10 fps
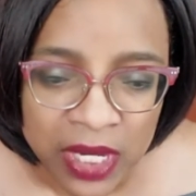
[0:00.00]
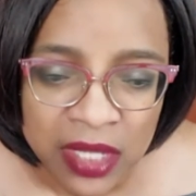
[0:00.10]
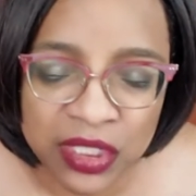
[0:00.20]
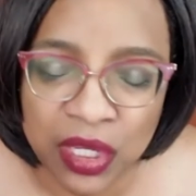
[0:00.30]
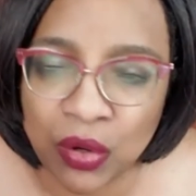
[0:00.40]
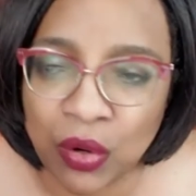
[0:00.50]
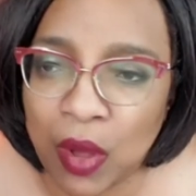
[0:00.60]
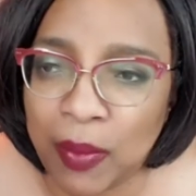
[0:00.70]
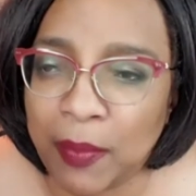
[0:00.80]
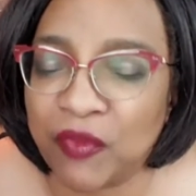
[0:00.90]
so
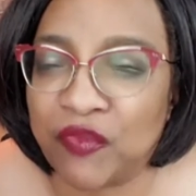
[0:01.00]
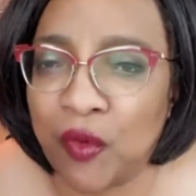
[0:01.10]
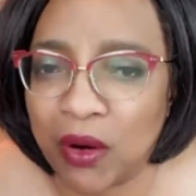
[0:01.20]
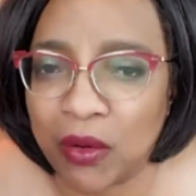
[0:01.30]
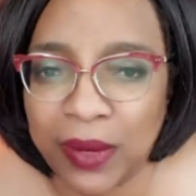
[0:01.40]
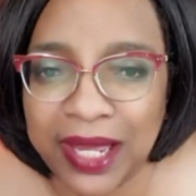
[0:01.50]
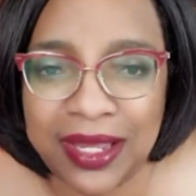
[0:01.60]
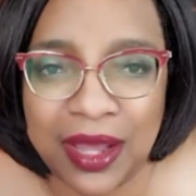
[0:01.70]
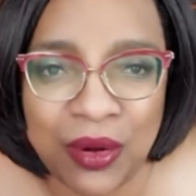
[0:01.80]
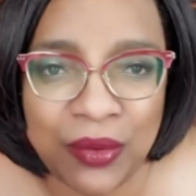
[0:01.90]
but before we
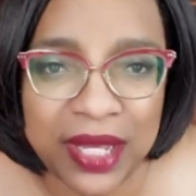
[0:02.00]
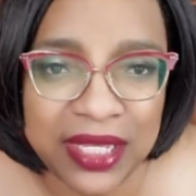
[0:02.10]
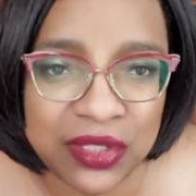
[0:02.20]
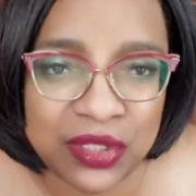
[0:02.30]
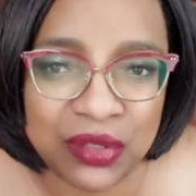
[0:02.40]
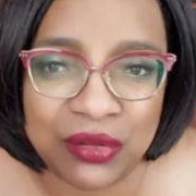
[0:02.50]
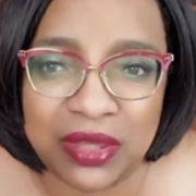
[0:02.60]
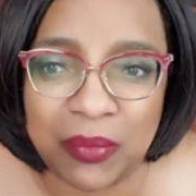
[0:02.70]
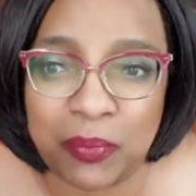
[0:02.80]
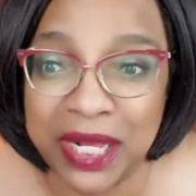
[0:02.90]
go into
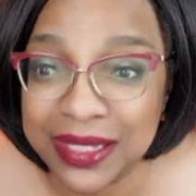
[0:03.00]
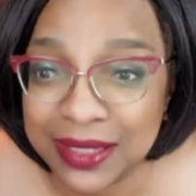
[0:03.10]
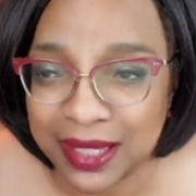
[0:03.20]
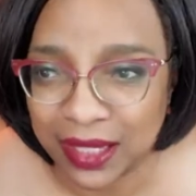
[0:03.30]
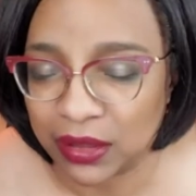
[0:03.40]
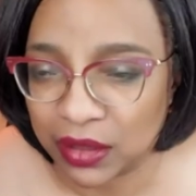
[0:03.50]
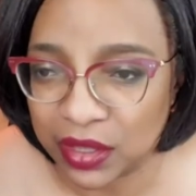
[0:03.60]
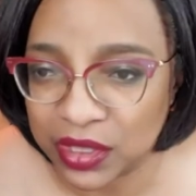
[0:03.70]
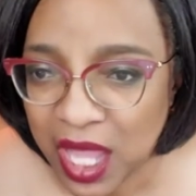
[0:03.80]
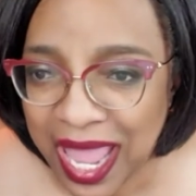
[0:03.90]
the buzz
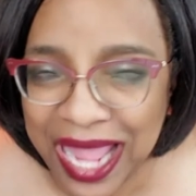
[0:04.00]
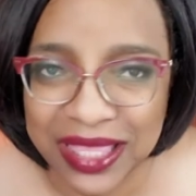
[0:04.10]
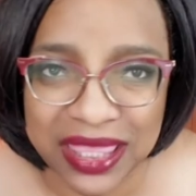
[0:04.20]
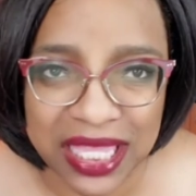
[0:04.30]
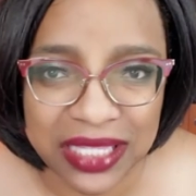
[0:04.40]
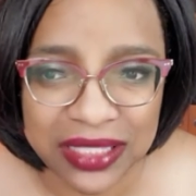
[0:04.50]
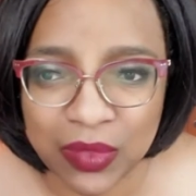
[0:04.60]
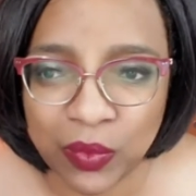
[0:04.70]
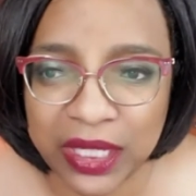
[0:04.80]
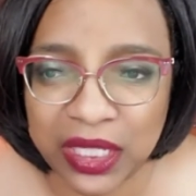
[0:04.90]
killers and the things
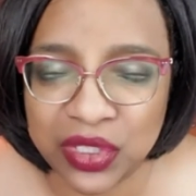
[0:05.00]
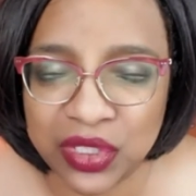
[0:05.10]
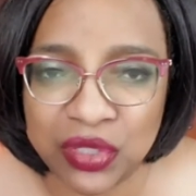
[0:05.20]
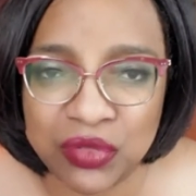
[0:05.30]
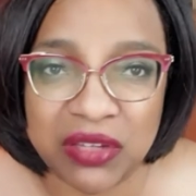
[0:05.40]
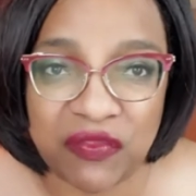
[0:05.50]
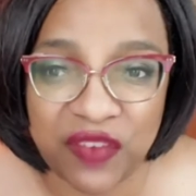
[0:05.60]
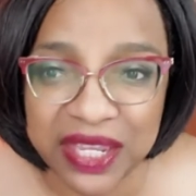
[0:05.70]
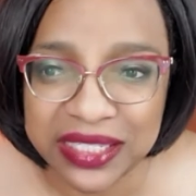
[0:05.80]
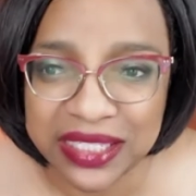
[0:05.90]
that we can do to
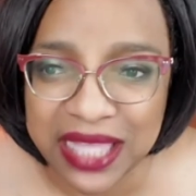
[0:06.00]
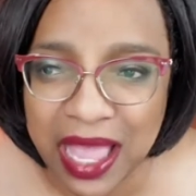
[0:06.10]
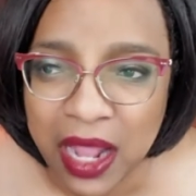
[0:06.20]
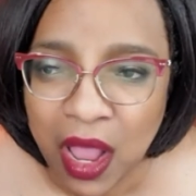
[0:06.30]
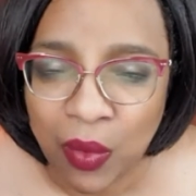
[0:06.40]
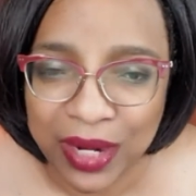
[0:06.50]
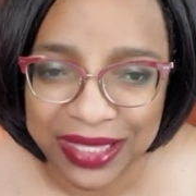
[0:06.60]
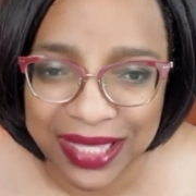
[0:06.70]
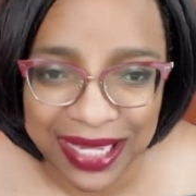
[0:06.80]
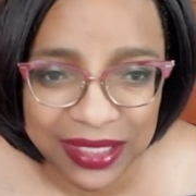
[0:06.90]
fix that what
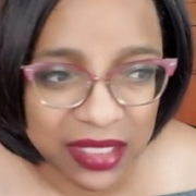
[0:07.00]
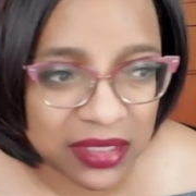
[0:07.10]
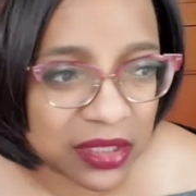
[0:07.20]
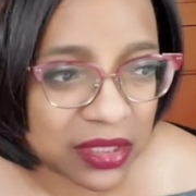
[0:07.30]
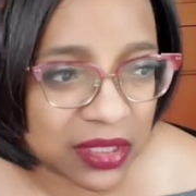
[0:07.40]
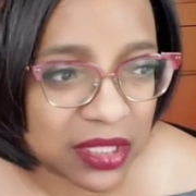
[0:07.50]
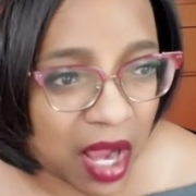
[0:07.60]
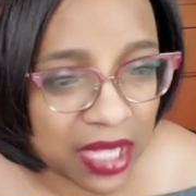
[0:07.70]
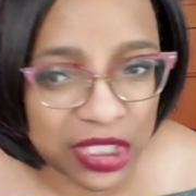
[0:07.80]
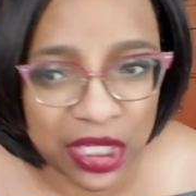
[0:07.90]
i'd like to
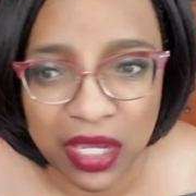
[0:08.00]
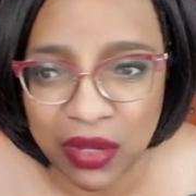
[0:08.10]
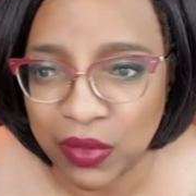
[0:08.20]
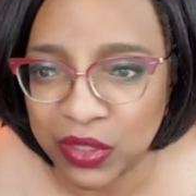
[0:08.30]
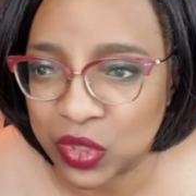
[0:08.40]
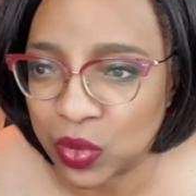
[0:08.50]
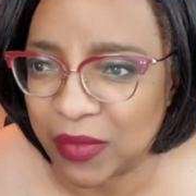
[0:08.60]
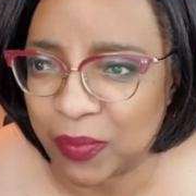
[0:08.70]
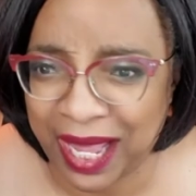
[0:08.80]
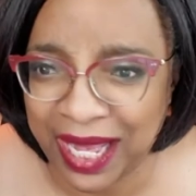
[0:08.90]
talk to you and sort
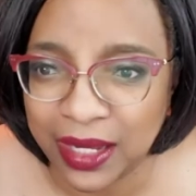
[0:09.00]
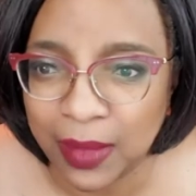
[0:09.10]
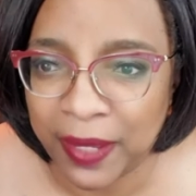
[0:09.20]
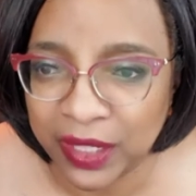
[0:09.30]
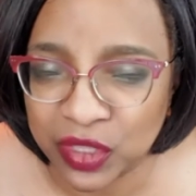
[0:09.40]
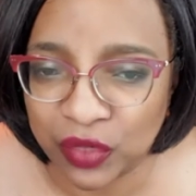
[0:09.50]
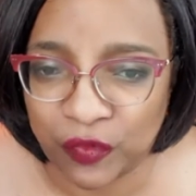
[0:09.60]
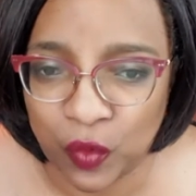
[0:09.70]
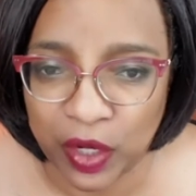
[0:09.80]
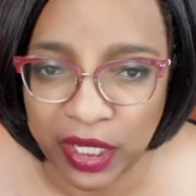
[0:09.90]
of paint a picture
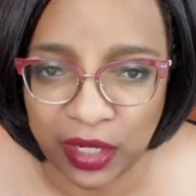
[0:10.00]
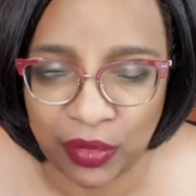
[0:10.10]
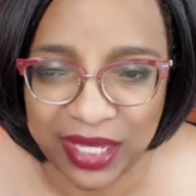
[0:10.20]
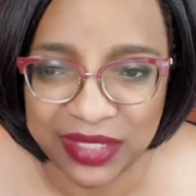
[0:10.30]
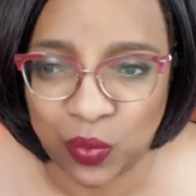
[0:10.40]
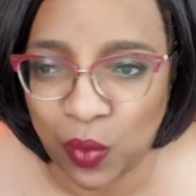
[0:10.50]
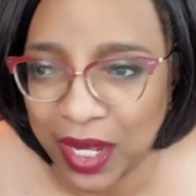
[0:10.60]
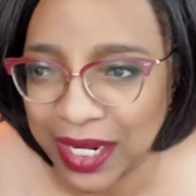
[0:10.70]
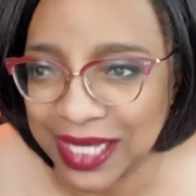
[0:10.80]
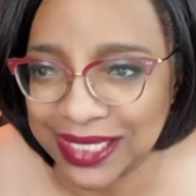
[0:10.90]
for you is
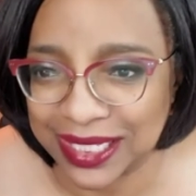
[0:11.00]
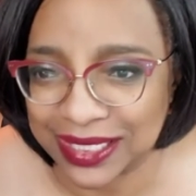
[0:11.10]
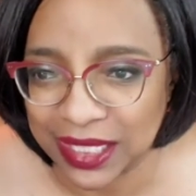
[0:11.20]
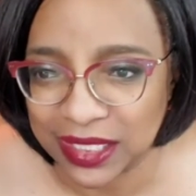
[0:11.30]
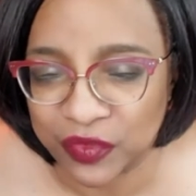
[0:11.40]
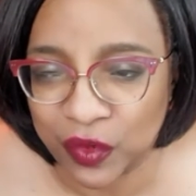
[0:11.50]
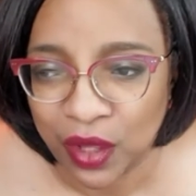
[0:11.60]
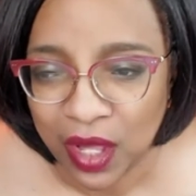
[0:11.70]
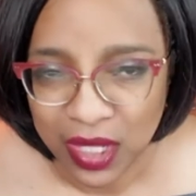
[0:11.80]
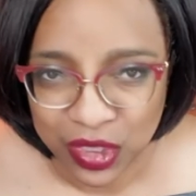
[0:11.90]
what a
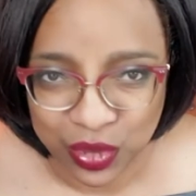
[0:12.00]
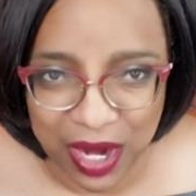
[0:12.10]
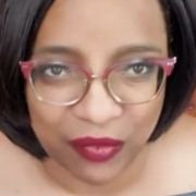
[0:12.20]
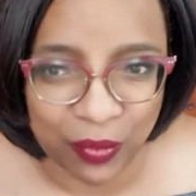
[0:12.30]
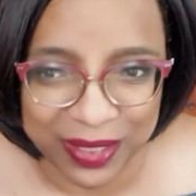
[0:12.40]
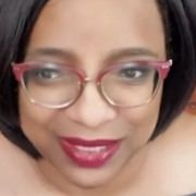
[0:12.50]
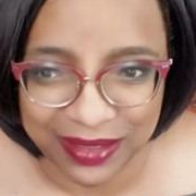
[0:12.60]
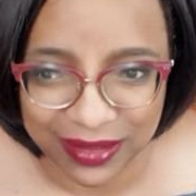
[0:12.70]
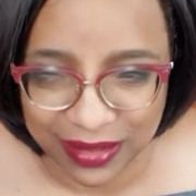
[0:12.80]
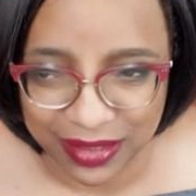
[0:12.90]
successful travel
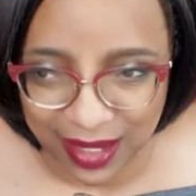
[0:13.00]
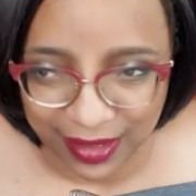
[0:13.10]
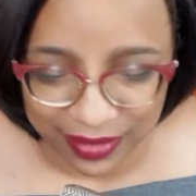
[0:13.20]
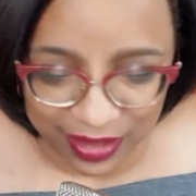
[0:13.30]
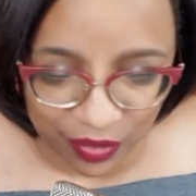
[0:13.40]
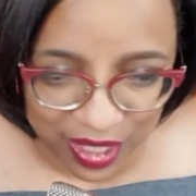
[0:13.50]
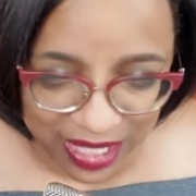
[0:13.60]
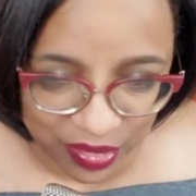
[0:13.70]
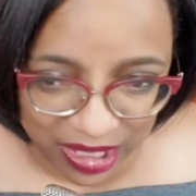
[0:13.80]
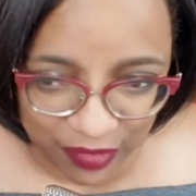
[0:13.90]
business looks like. So you
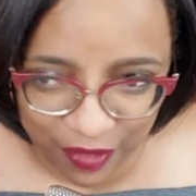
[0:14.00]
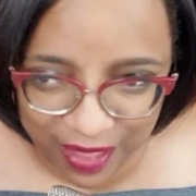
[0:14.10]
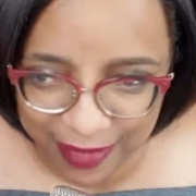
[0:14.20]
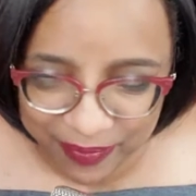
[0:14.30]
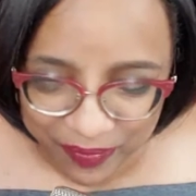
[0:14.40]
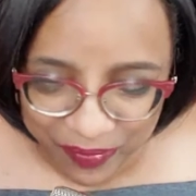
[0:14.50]
guys ready for that?